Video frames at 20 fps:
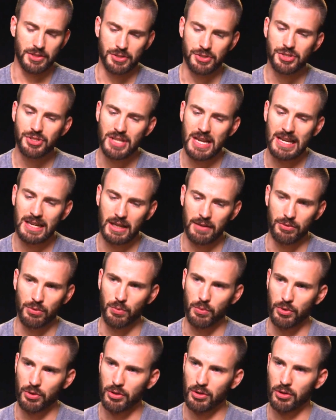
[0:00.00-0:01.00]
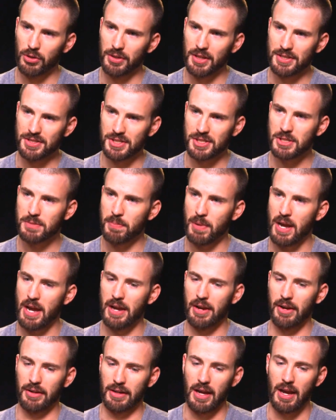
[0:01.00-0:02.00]
understanding of the world has
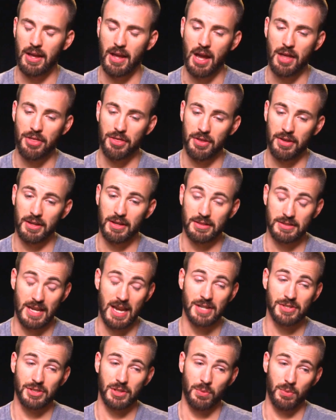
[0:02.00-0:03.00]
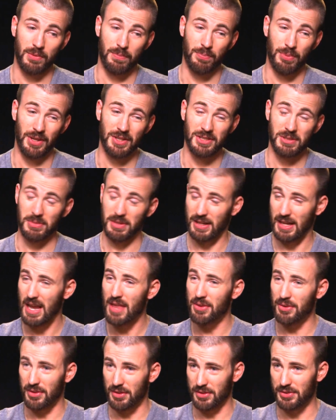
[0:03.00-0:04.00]
expired, I think it's actually what brings him
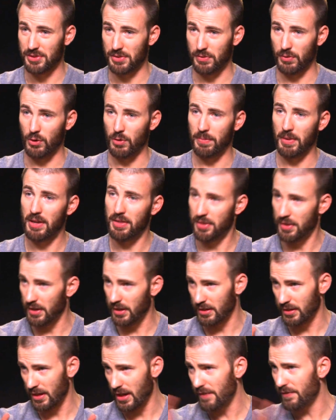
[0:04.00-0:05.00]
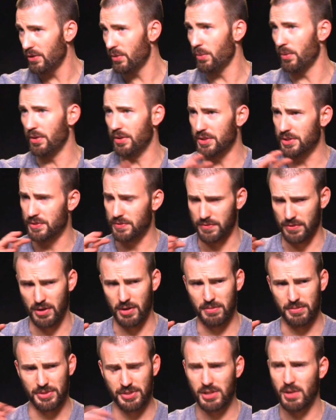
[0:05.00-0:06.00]
together to this group. I think everyone is
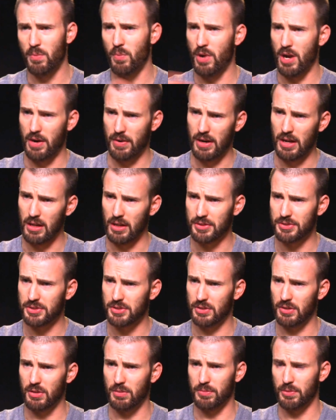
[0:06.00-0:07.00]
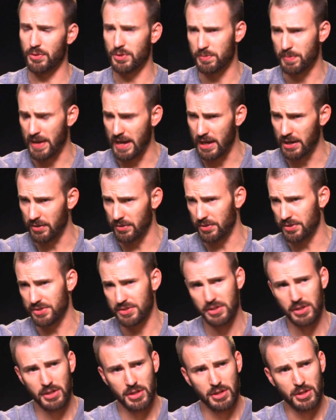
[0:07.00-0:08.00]
from somewhere else. You know, Bruce Banner
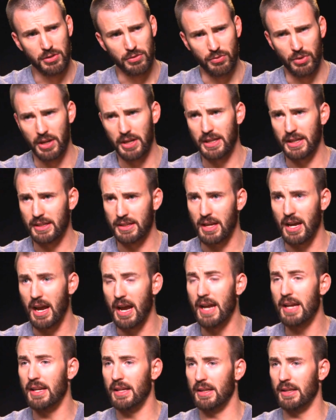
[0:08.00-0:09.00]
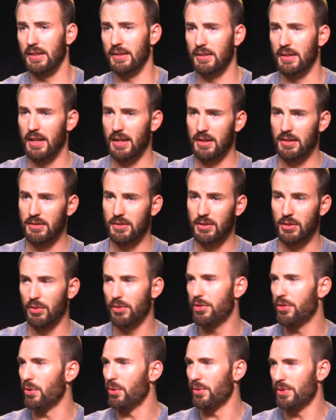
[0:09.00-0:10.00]
is running and hiding, and you
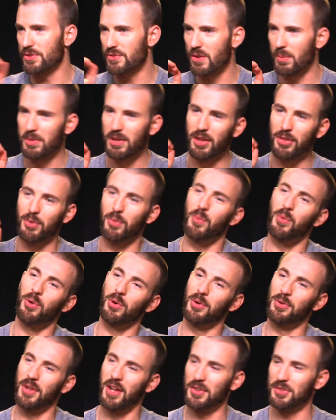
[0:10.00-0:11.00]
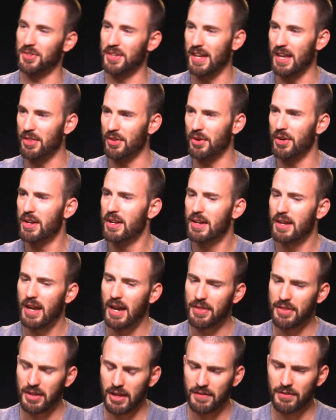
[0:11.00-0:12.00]
know, Thor is from another world altogether.
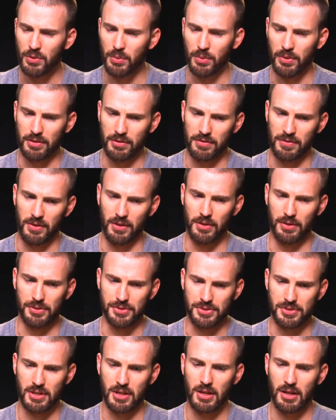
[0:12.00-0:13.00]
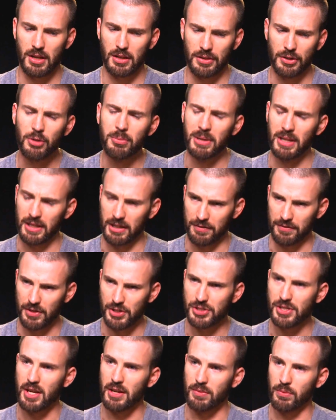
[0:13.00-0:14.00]
I think everyone feels a little bit like
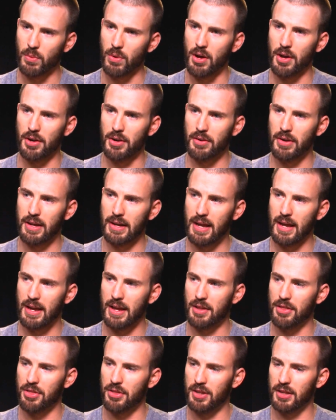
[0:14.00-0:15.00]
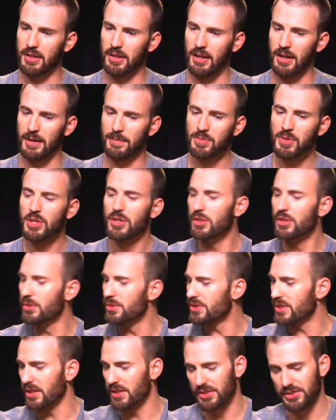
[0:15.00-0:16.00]
a fish out of water, and I think
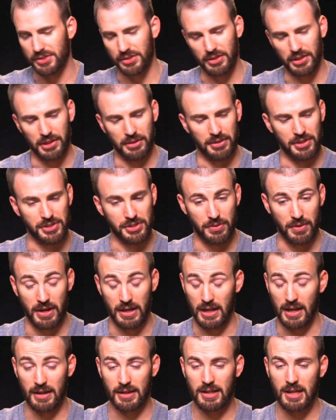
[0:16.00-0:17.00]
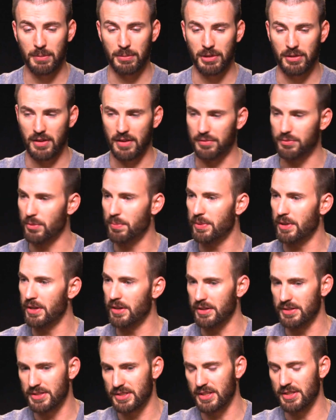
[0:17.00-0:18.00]
you said this earlier, and it's great. I can't believe you haven't
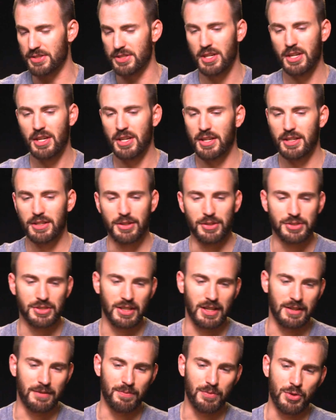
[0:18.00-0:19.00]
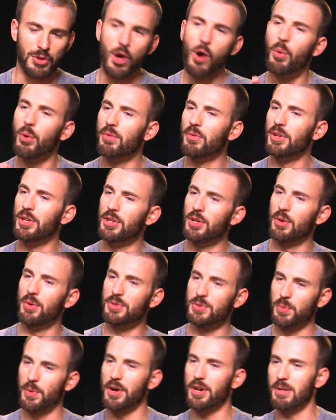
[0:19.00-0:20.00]
repeated it since. You said no one really
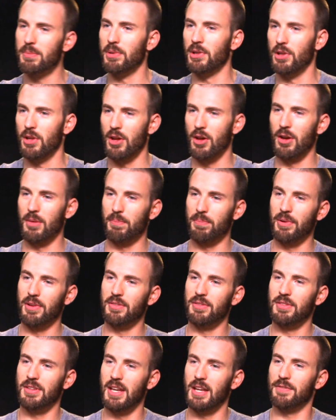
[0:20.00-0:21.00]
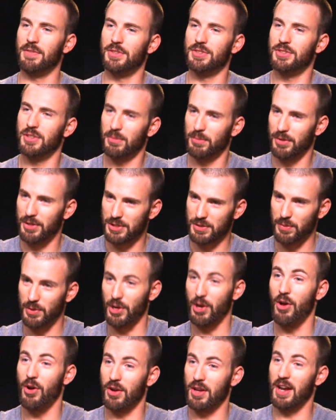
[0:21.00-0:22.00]
knows where to belong, but yet for some
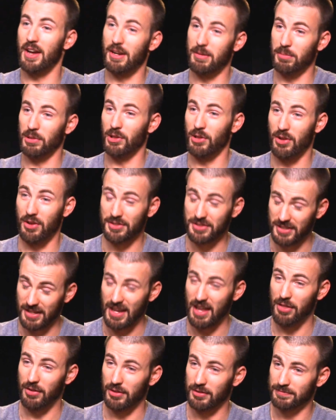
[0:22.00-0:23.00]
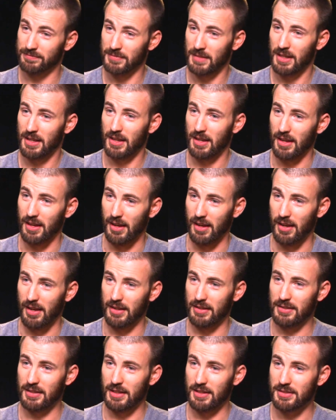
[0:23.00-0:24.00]
reason we all kind of belong together.
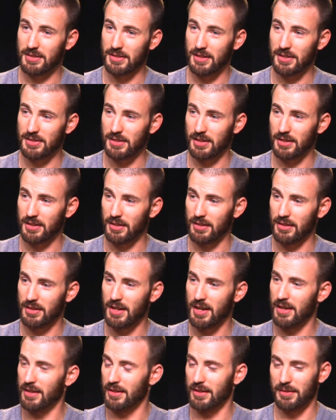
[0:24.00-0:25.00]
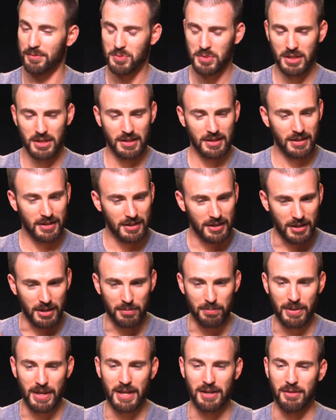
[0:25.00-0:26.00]
It's like a kind of
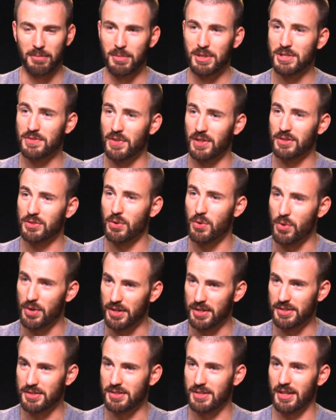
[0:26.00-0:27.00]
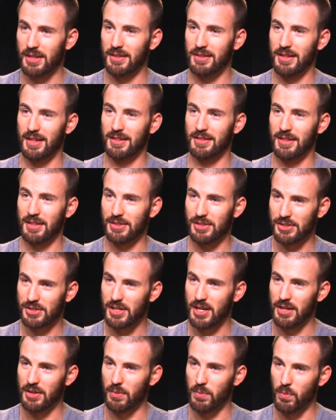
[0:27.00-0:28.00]
a band of misfit toys that
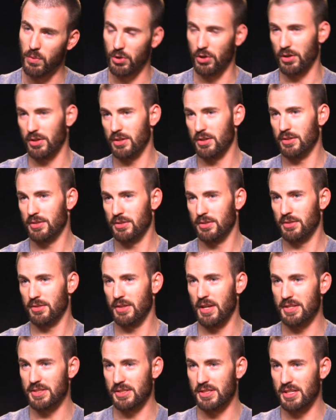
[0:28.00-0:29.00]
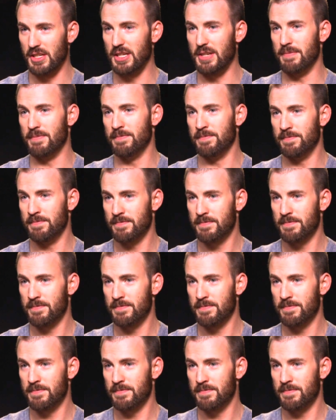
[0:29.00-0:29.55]
just kind of work as a team.